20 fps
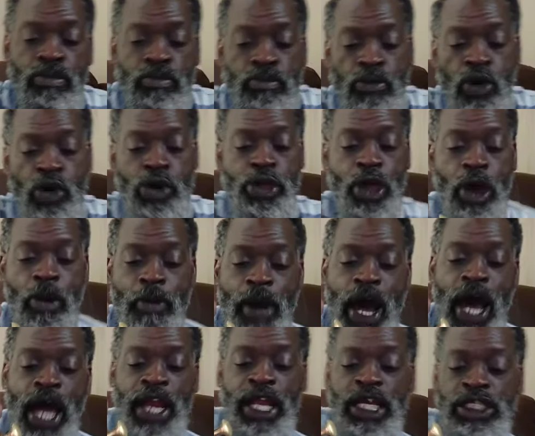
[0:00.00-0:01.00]
Move your
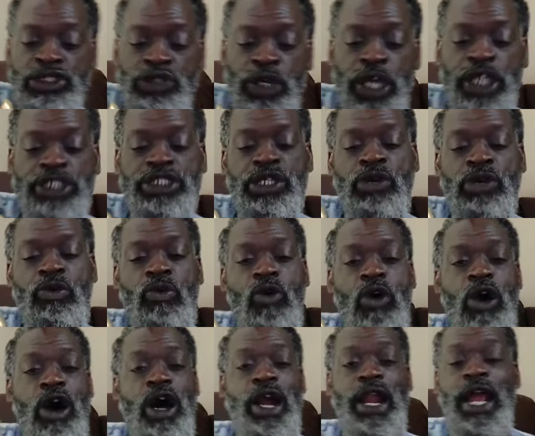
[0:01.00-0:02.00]
body and drink some
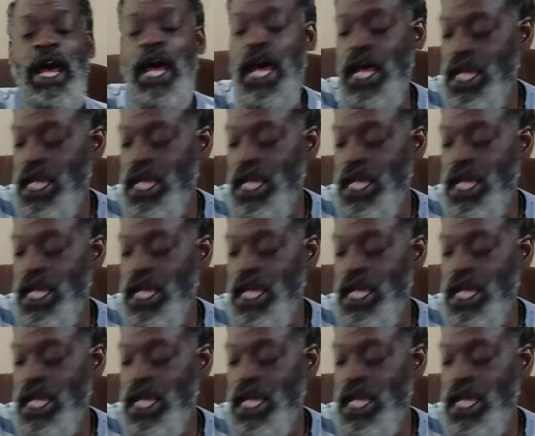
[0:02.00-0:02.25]
water.